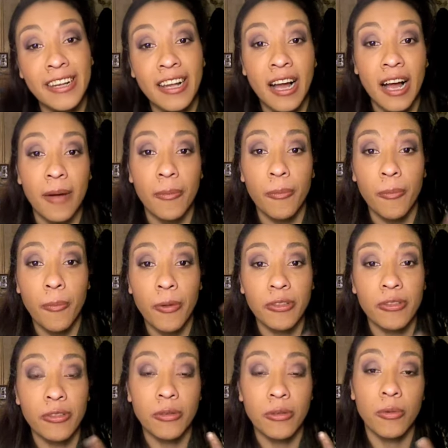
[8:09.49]

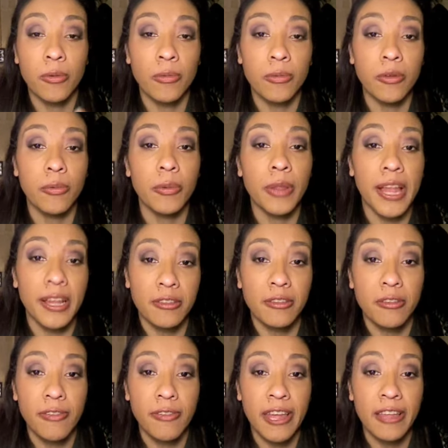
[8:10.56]
Once you relax
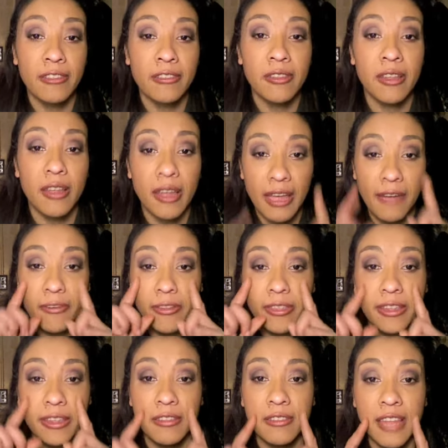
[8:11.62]
your face,
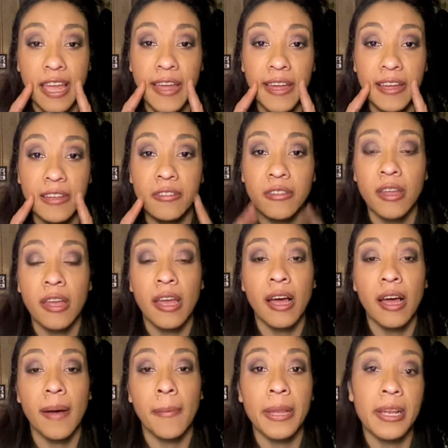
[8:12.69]
everything sags,
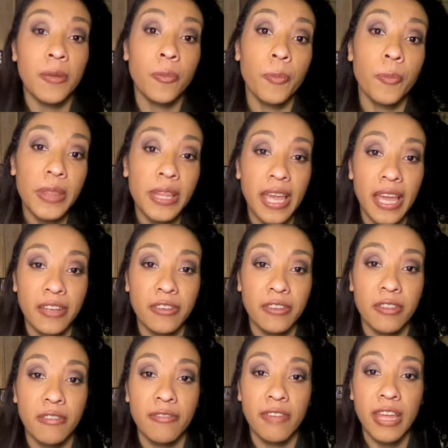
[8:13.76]
and it can really age
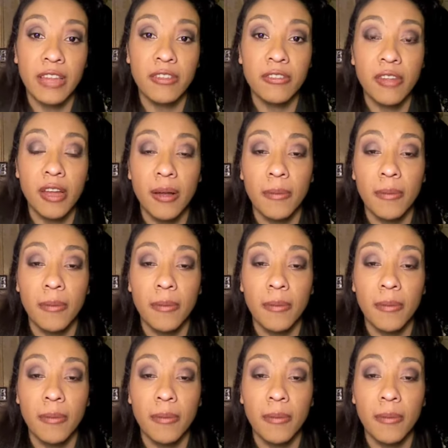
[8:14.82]
the face.